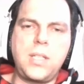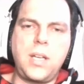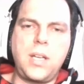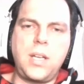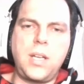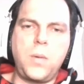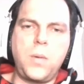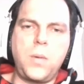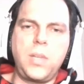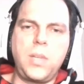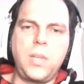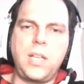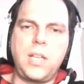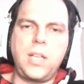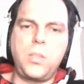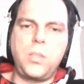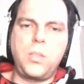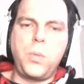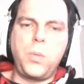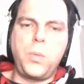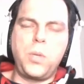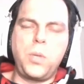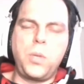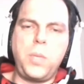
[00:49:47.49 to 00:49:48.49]
I would like to
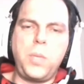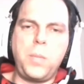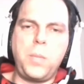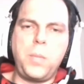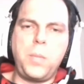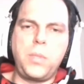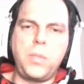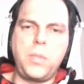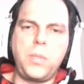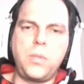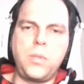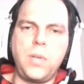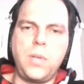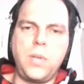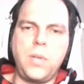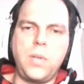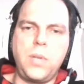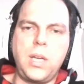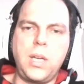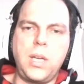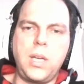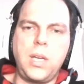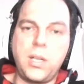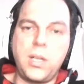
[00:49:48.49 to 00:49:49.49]
point people to a
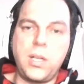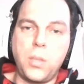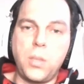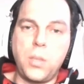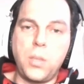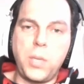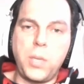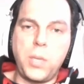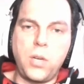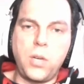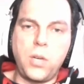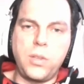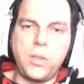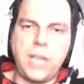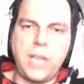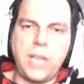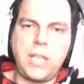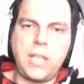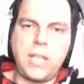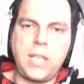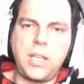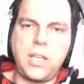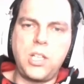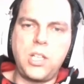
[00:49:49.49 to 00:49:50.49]
great company called
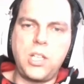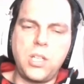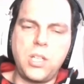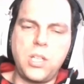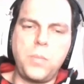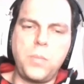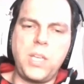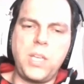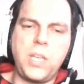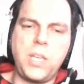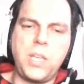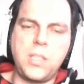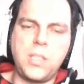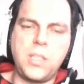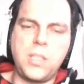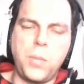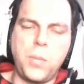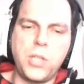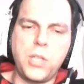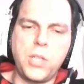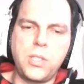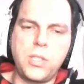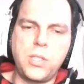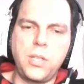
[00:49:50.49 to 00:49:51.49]
DataKitchen based in
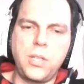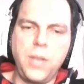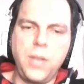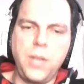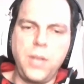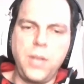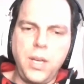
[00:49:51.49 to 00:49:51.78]
Boston,